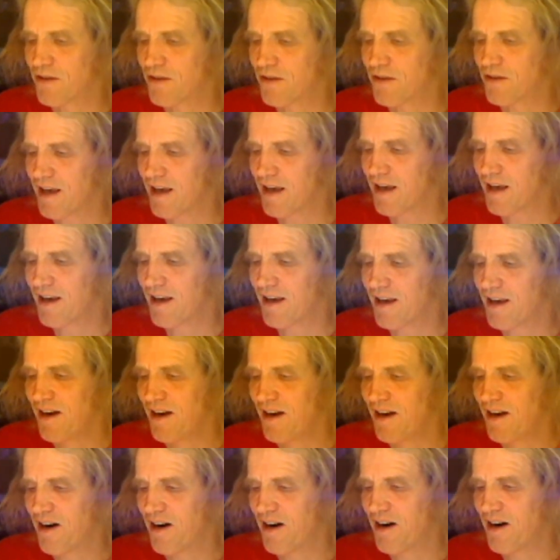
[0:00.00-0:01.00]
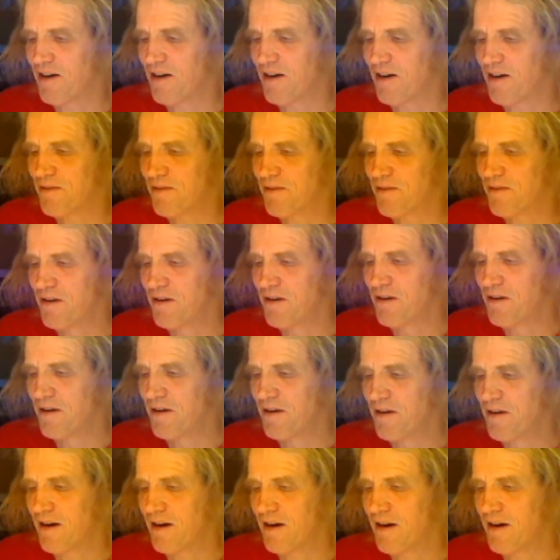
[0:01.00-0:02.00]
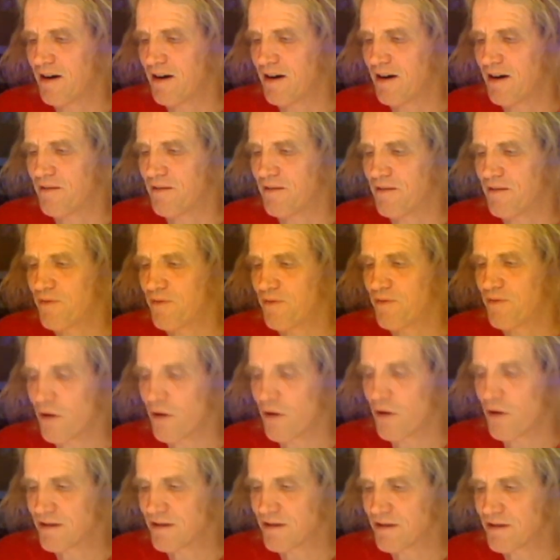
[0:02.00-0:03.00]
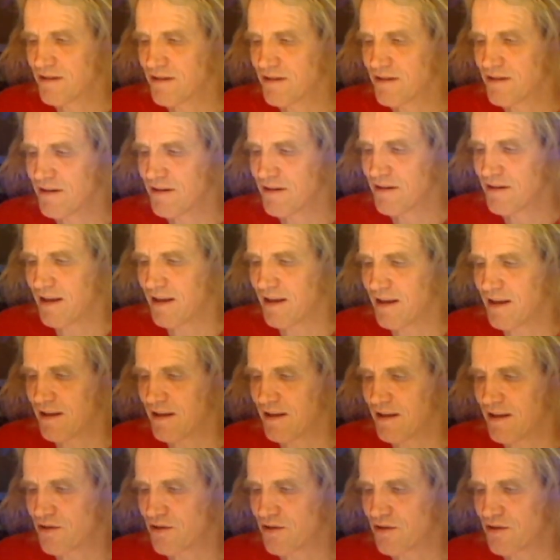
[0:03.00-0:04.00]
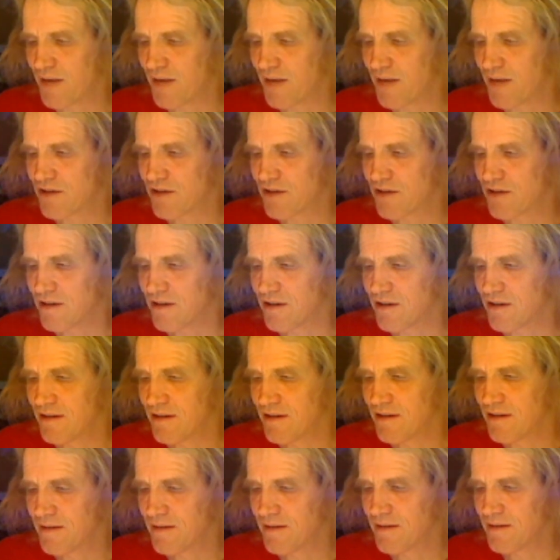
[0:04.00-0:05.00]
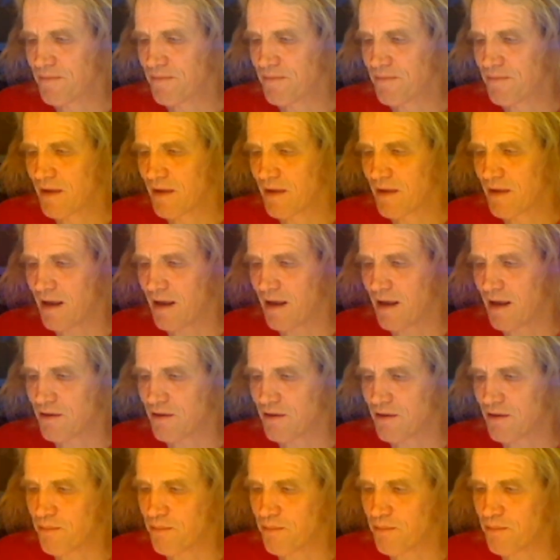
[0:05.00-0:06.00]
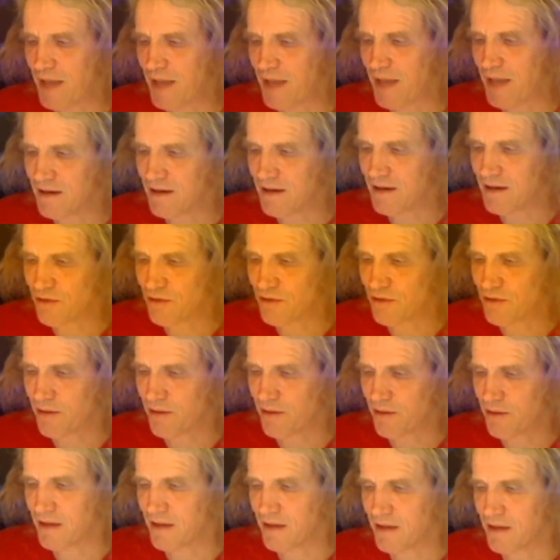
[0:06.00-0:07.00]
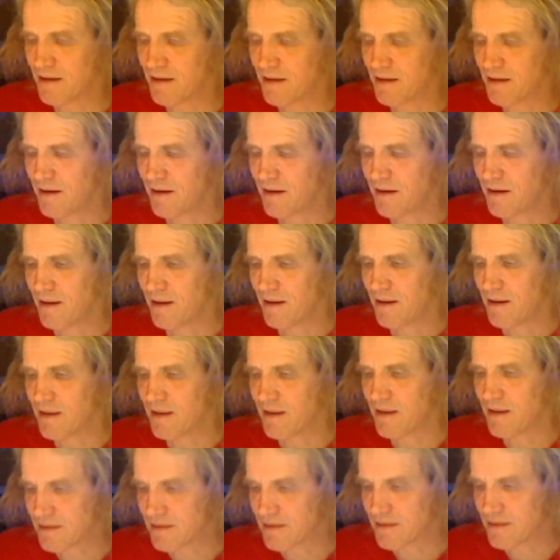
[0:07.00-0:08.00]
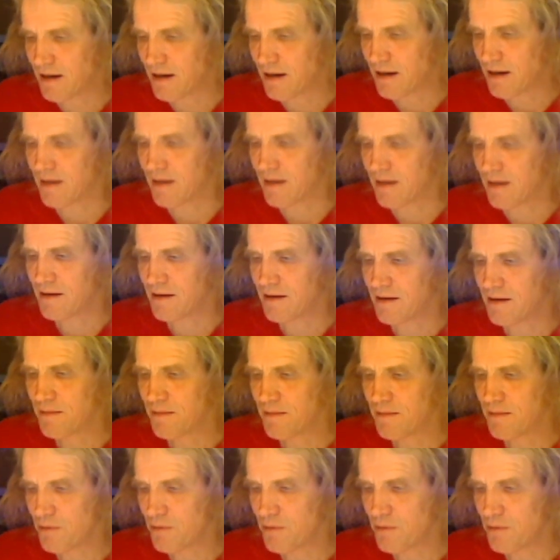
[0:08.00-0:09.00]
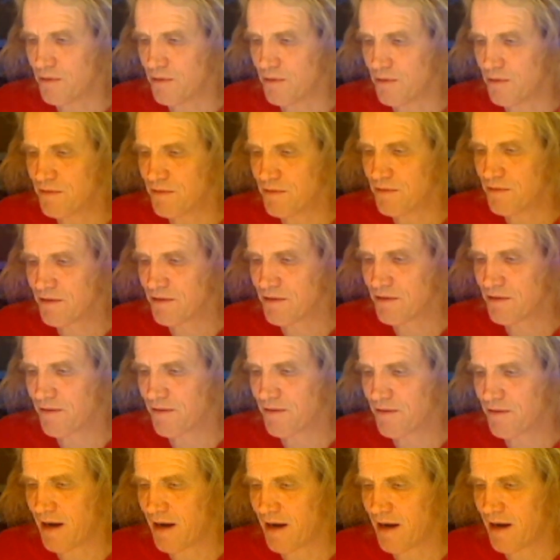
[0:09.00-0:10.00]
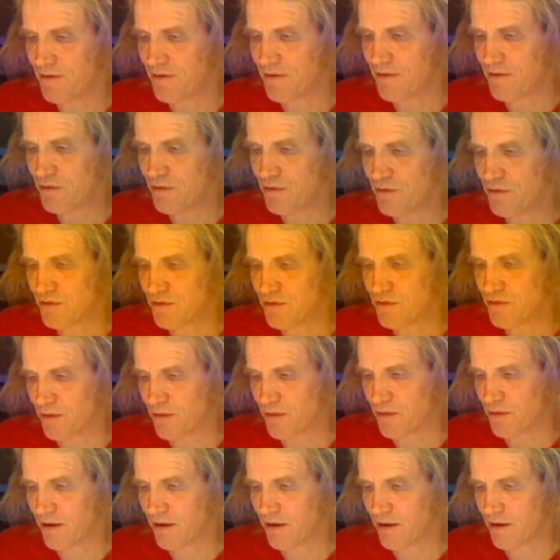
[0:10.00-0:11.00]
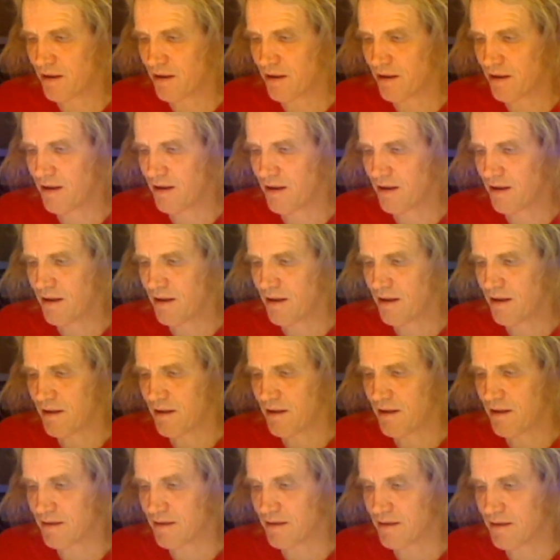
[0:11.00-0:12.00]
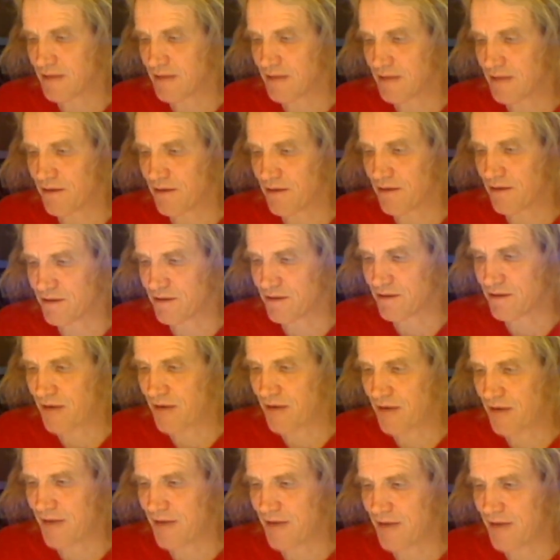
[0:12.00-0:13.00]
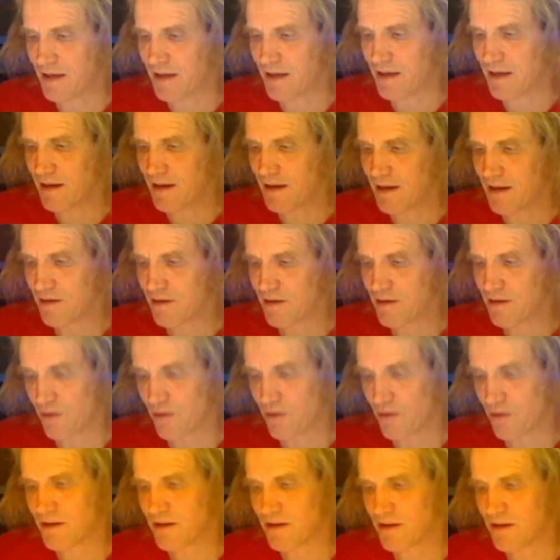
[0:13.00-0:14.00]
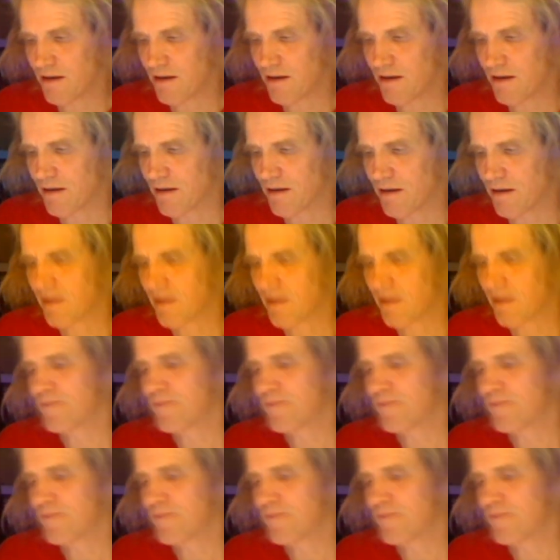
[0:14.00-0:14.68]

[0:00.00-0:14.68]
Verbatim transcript: okay, of of force in this direction uh, to bend its orbit. The sun moves five newtons worth, the center of its gravity, towards the earth.